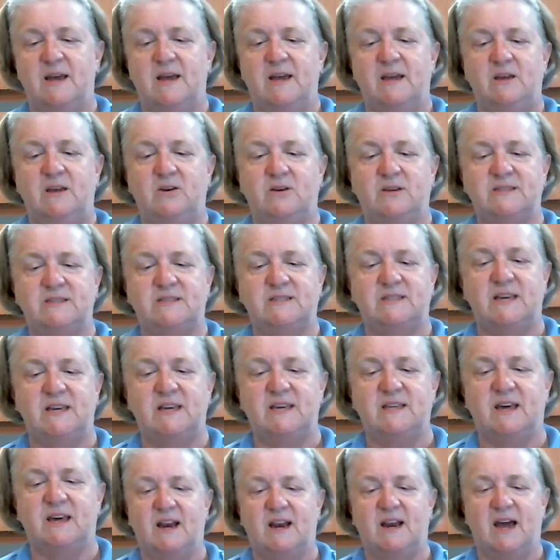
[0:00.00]
You can see
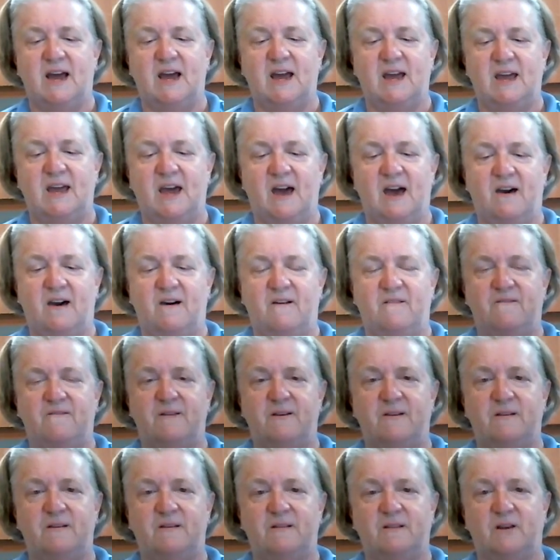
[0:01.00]
I have
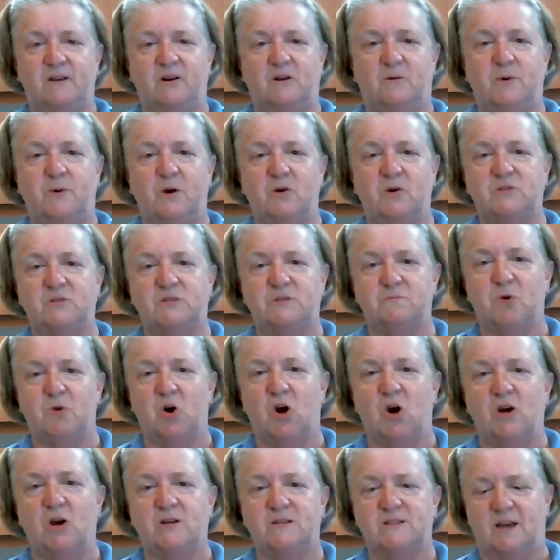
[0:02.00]
little
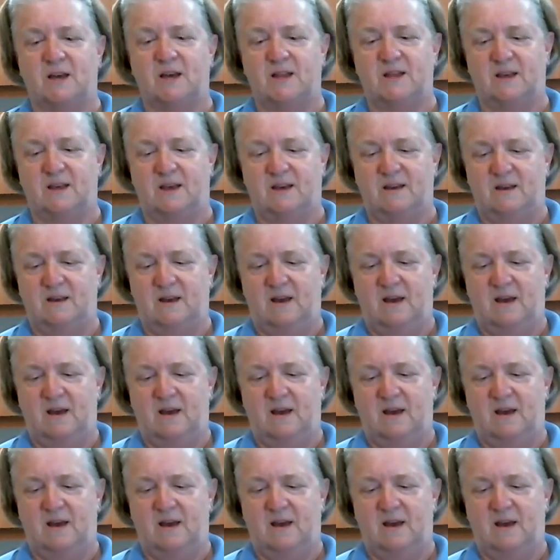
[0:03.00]
postmarks on the